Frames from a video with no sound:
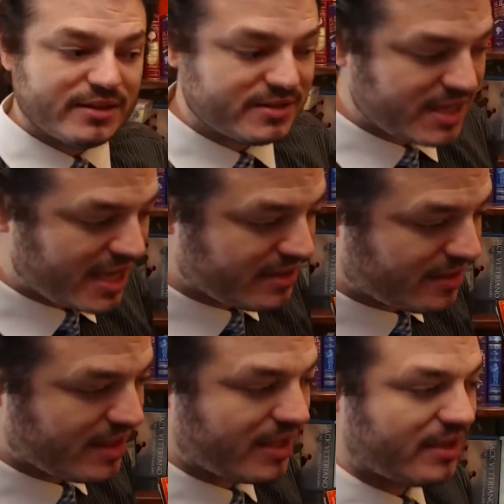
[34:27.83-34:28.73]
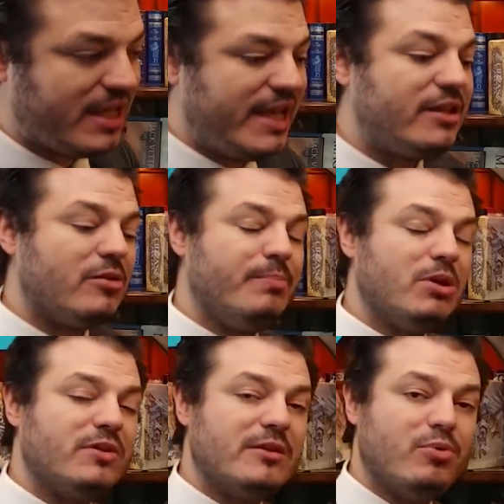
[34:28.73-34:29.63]
at this kind of thing and you're
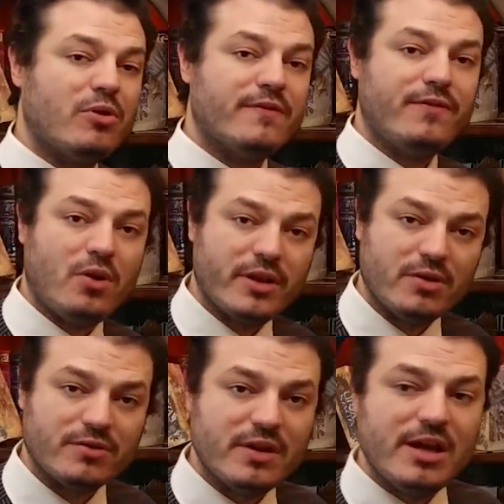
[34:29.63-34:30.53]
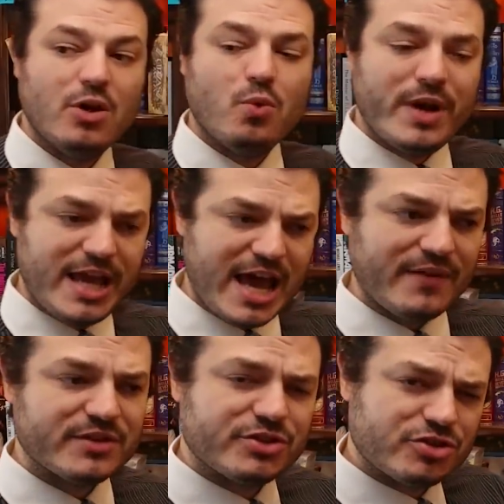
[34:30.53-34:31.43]
building portfolios, we
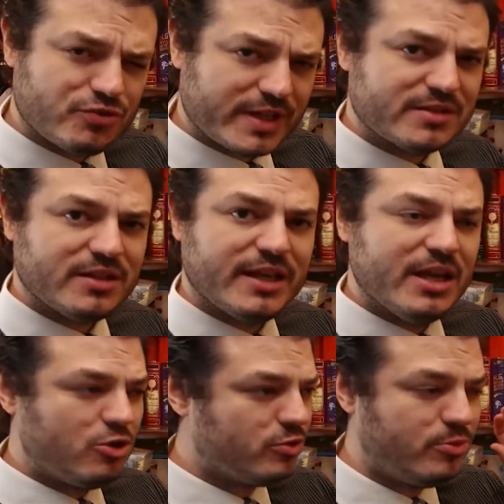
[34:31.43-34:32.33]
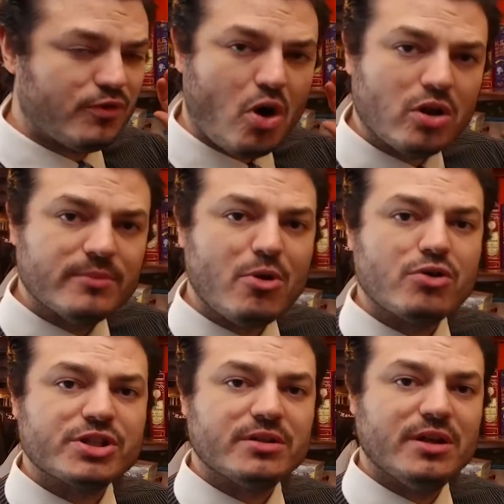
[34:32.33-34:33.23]
have to strictly remove all
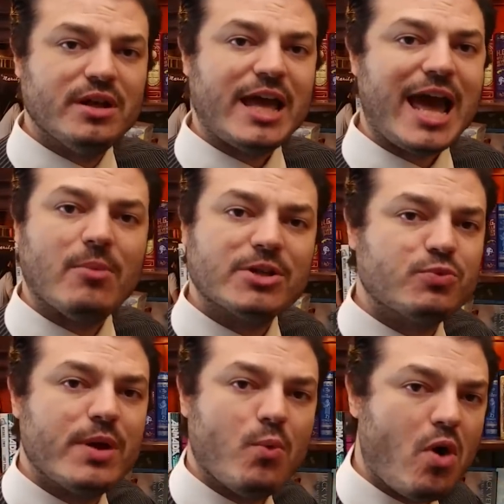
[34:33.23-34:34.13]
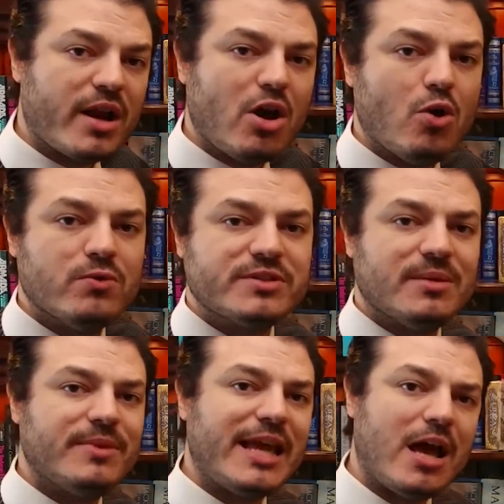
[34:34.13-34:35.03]
emotion, how much we want to own
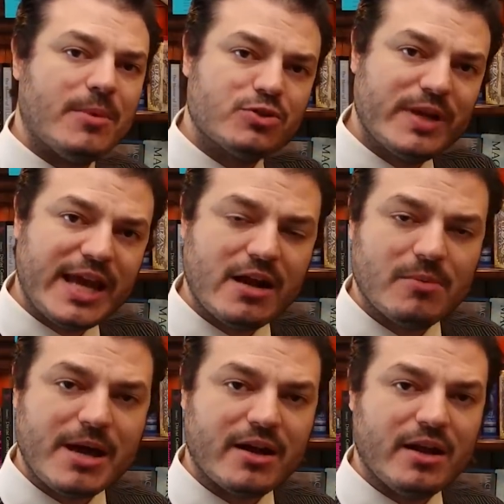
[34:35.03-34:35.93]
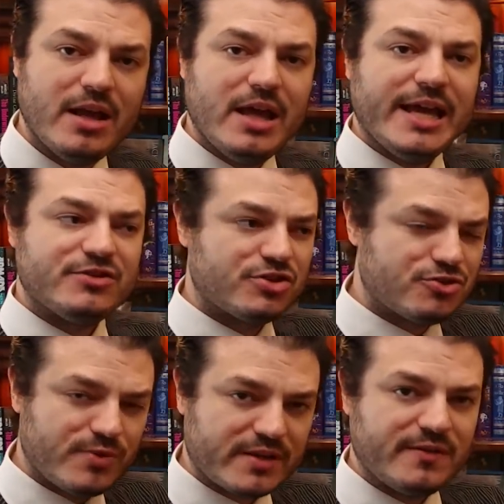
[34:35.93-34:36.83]
something, how much we care about it, and
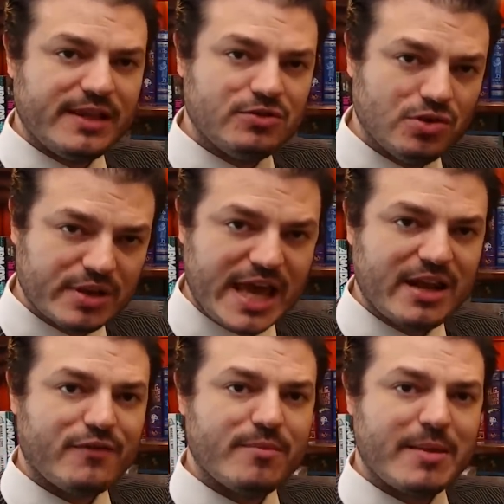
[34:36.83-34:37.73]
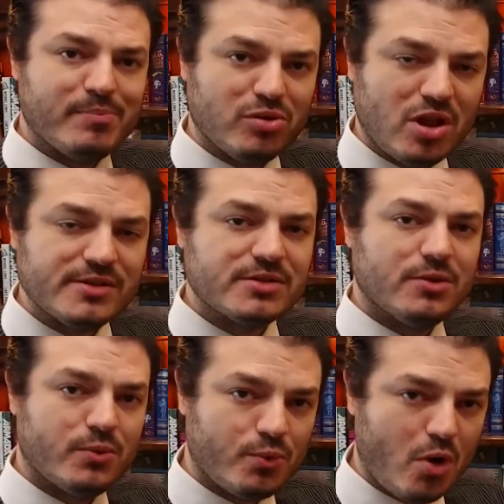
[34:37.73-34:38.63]
strictly look at it from a blunt,
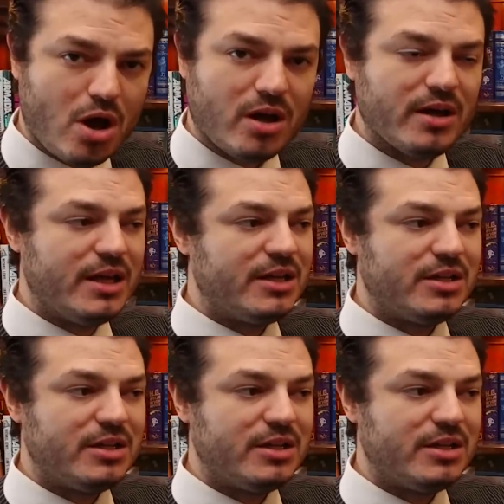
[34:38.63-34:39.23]
raw